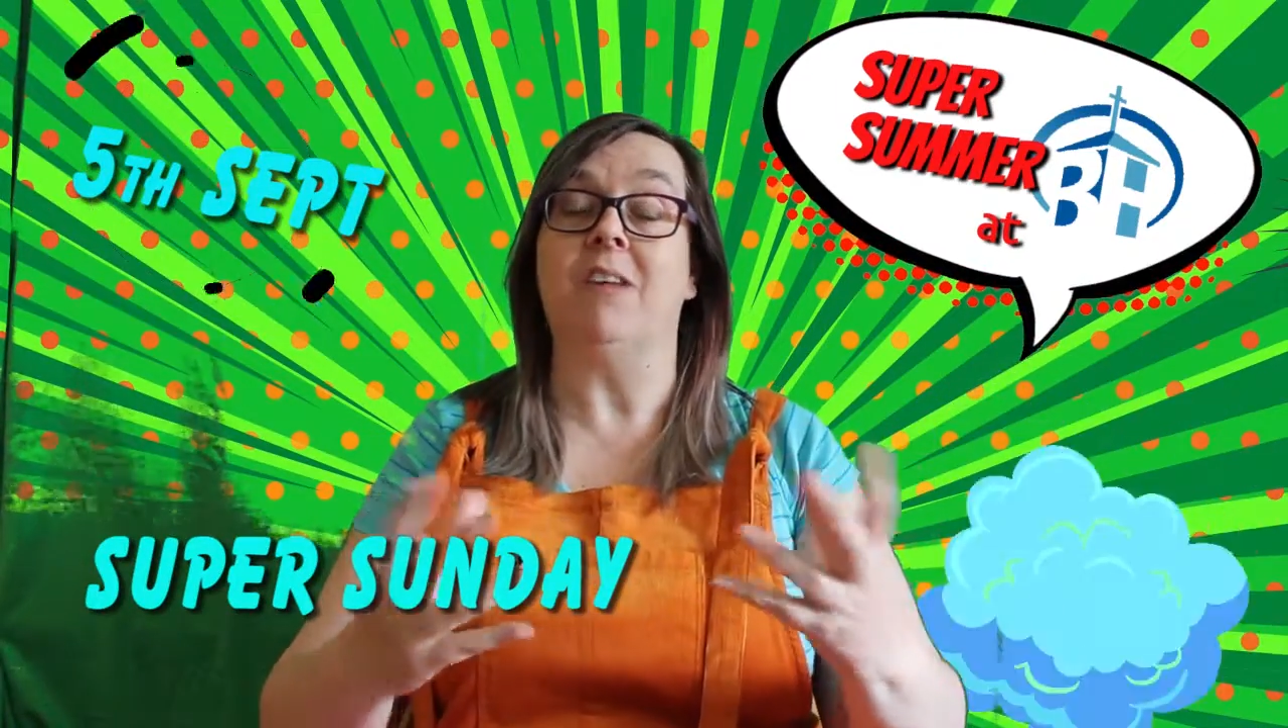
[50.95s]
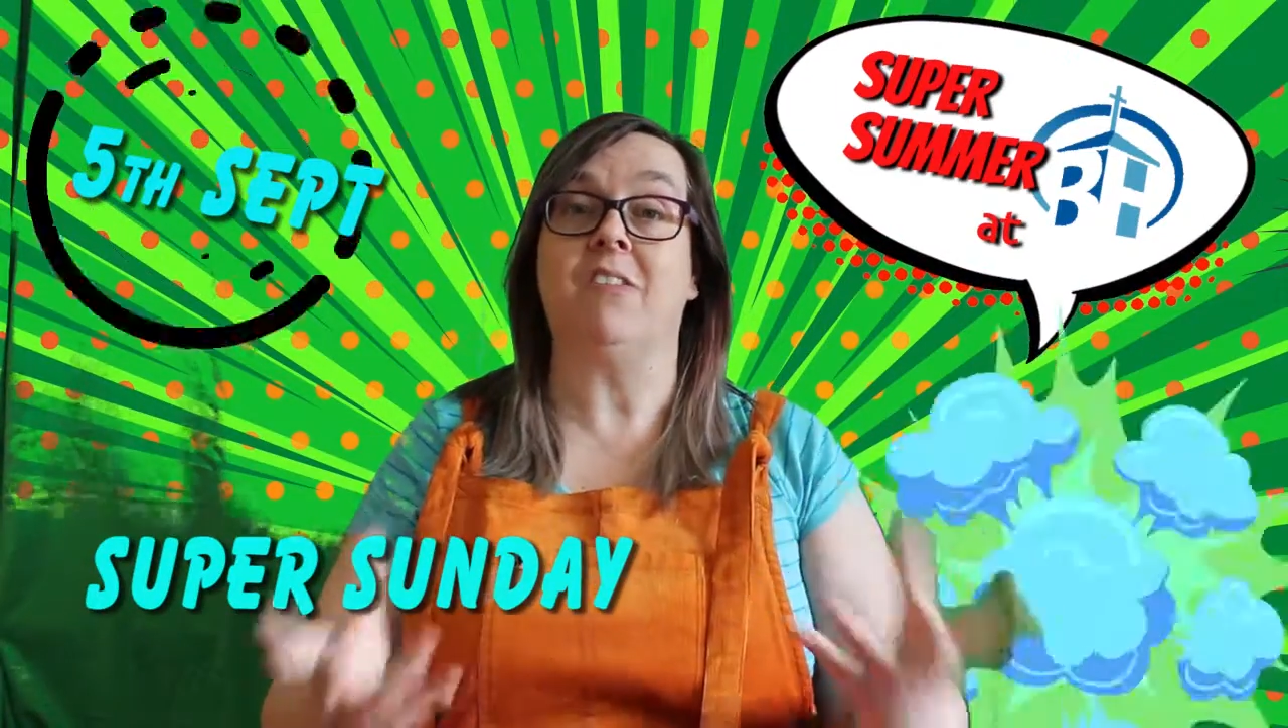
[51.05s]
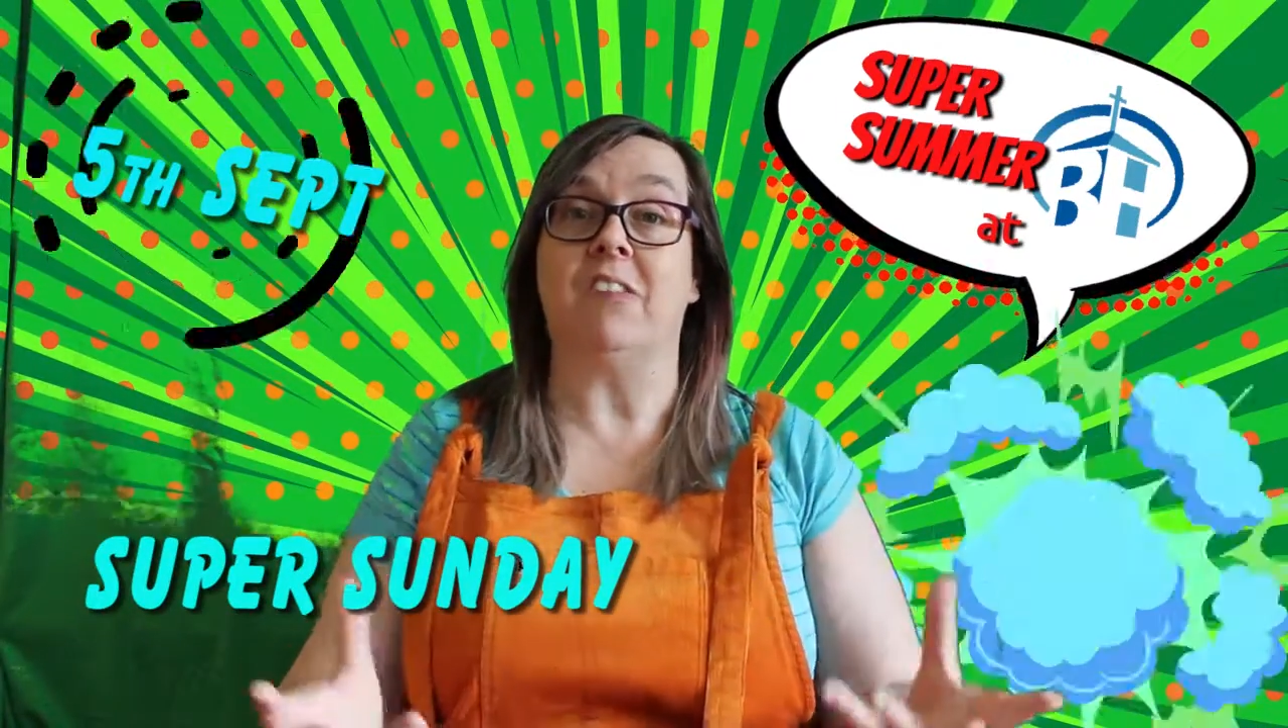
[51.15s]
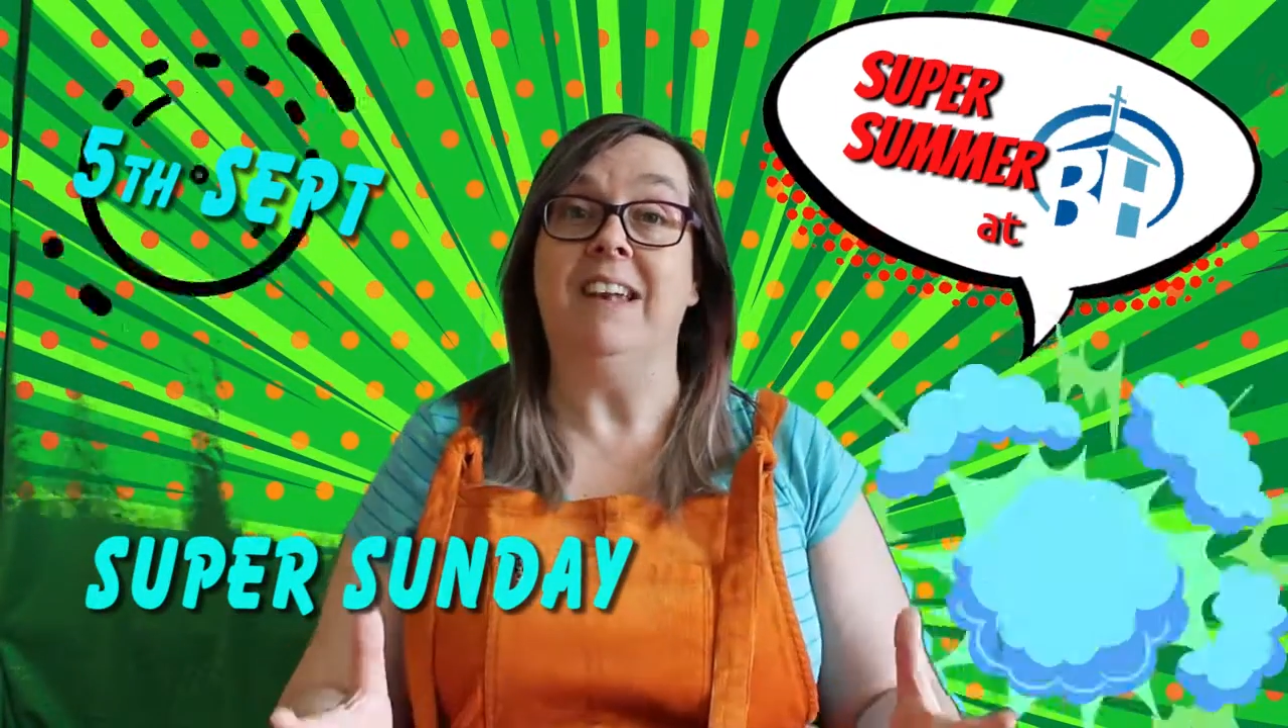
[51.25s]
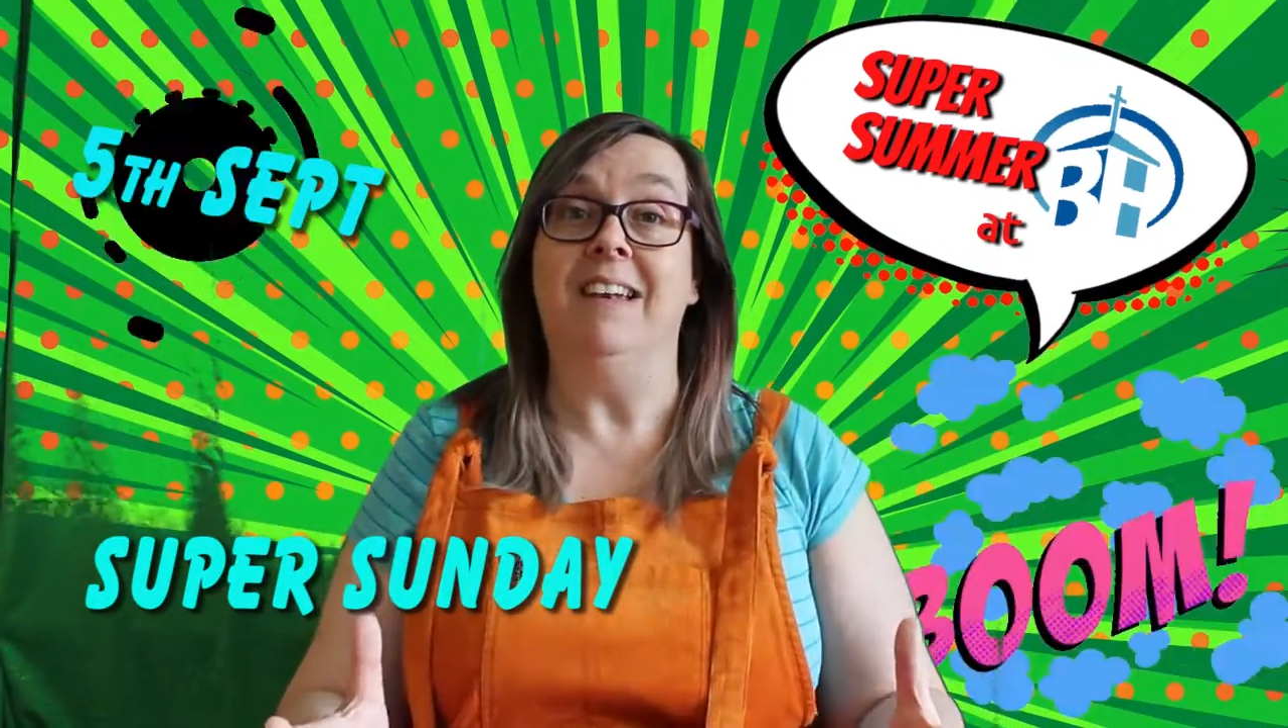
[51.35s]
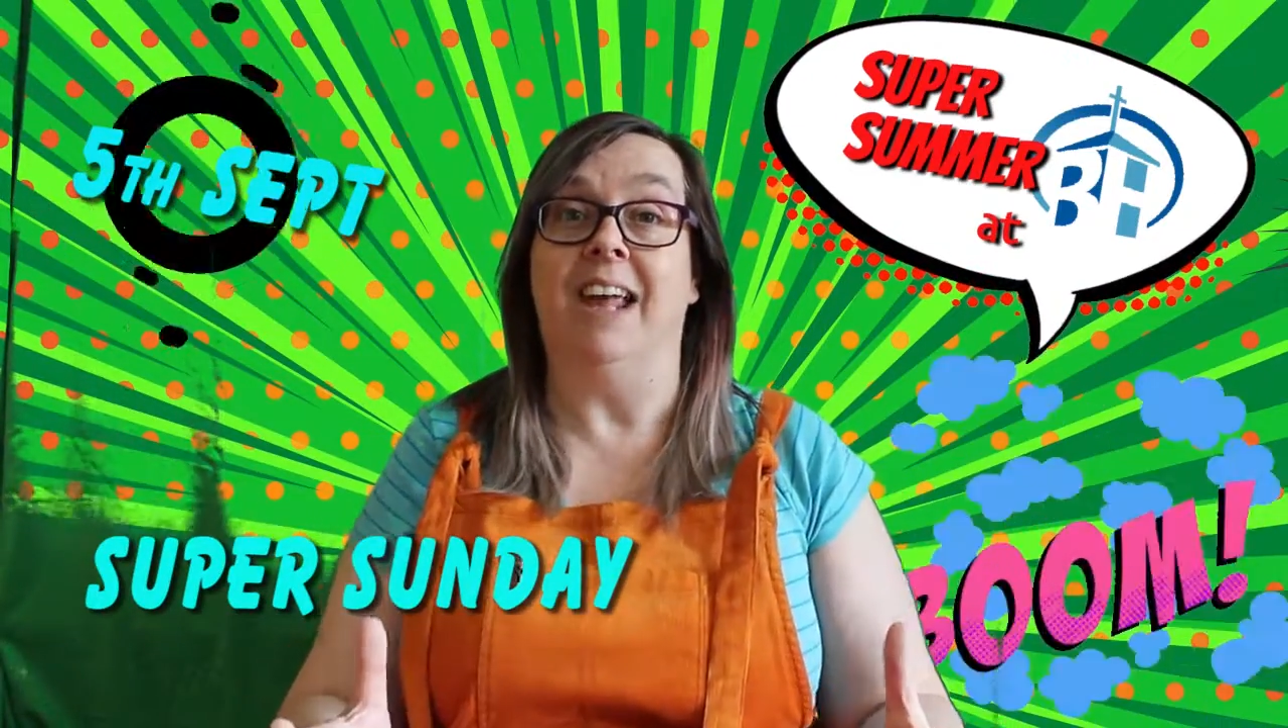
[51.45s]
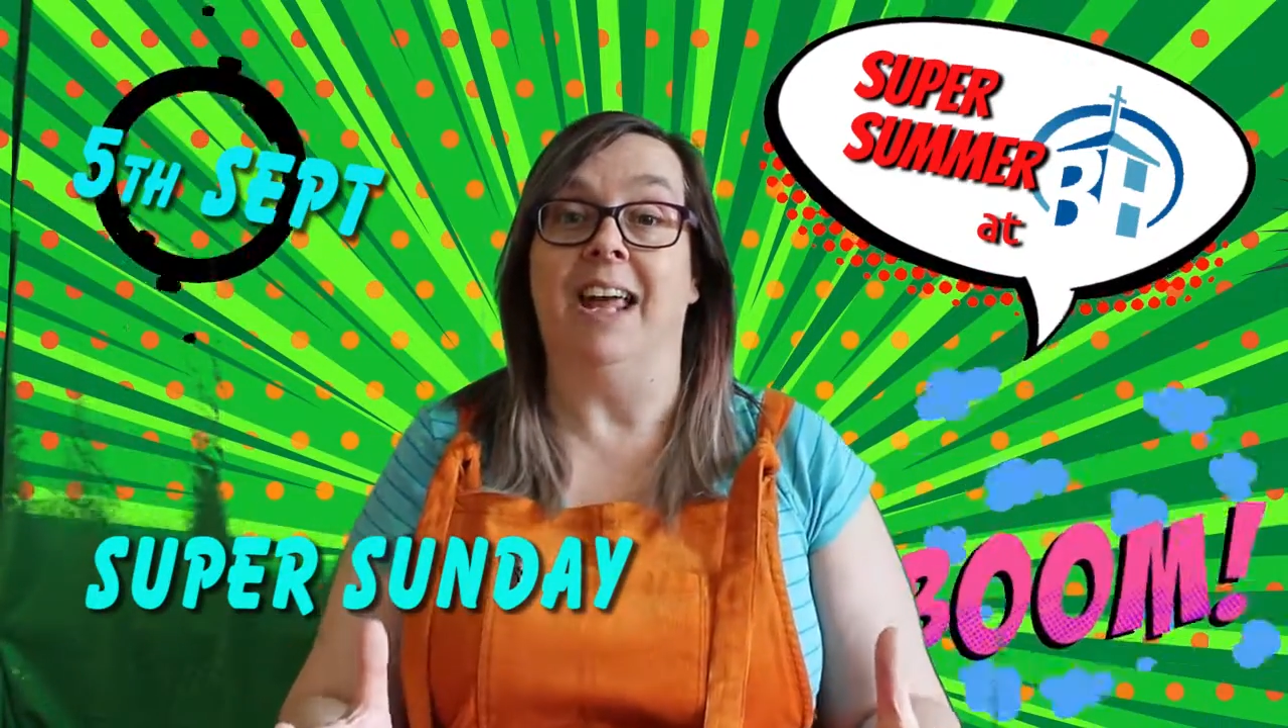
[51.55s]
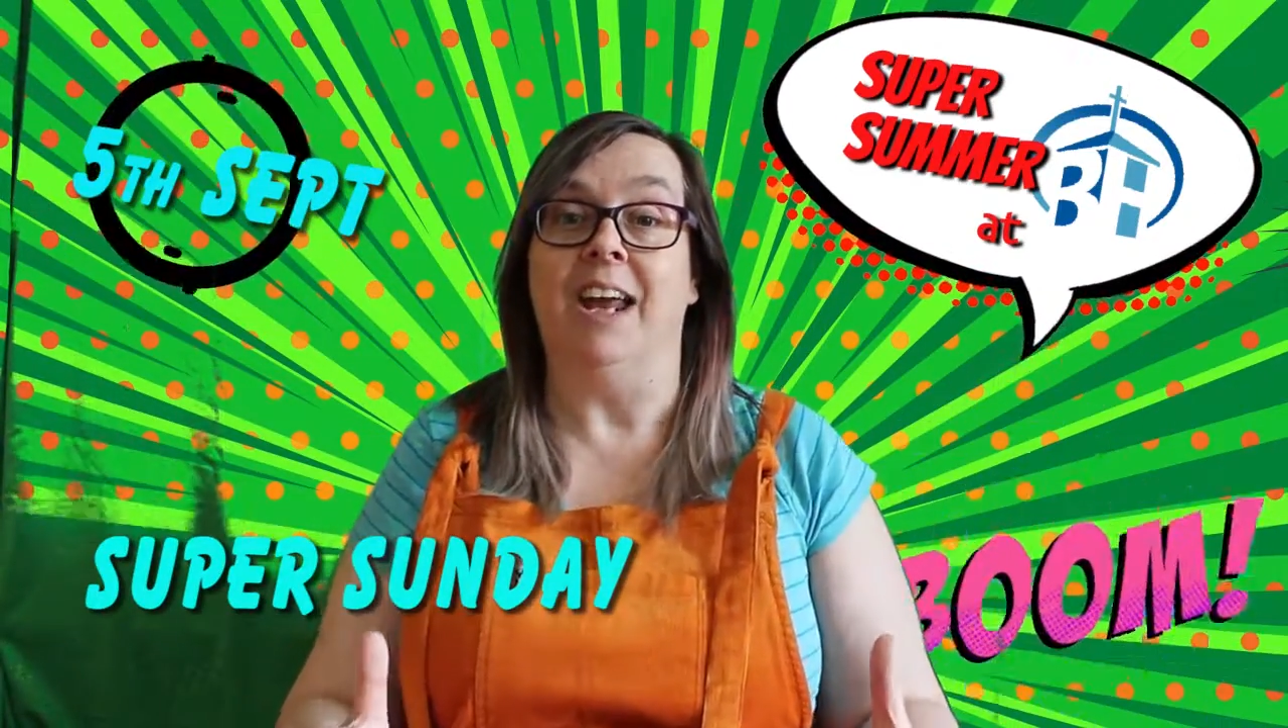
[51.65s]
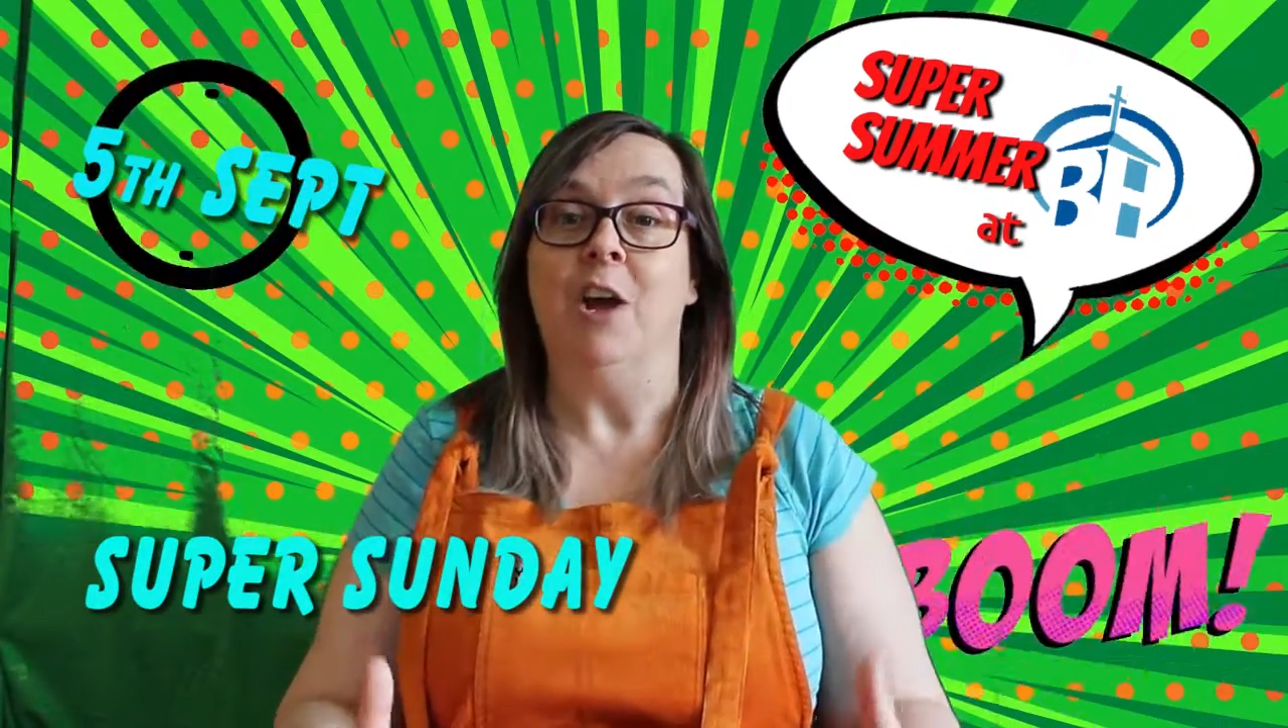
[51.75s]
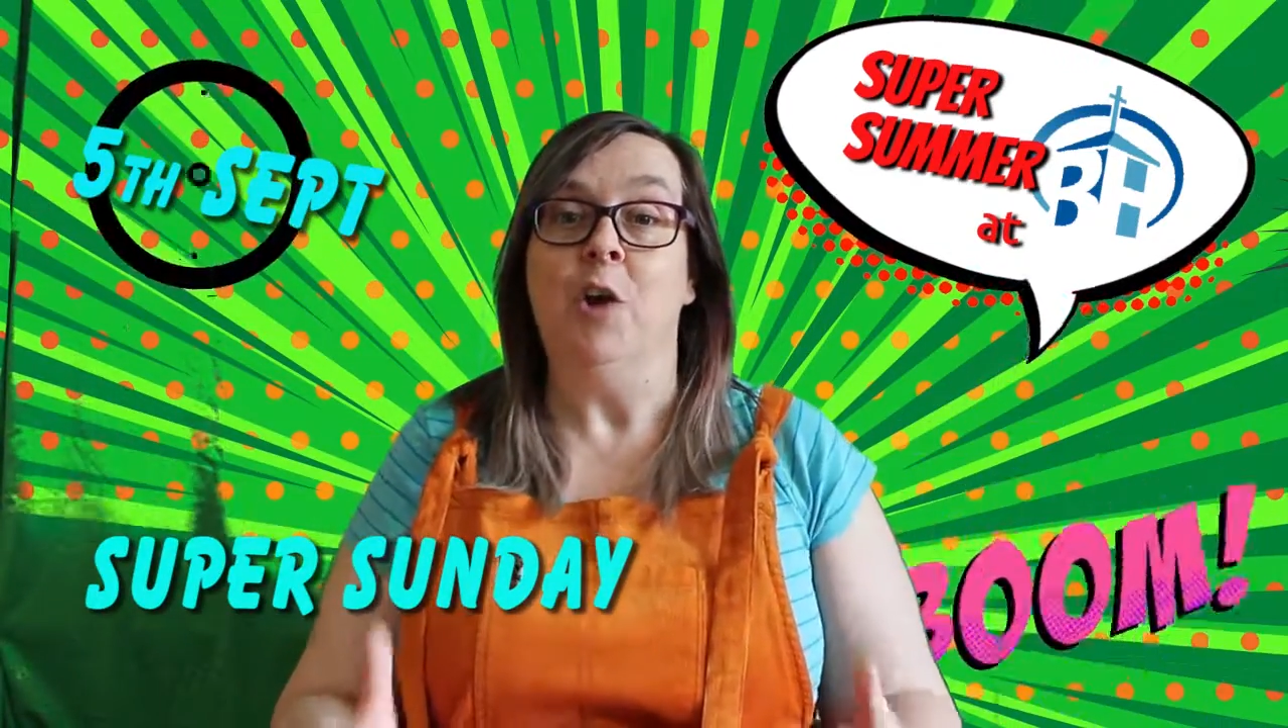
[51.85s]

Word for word: Sunday,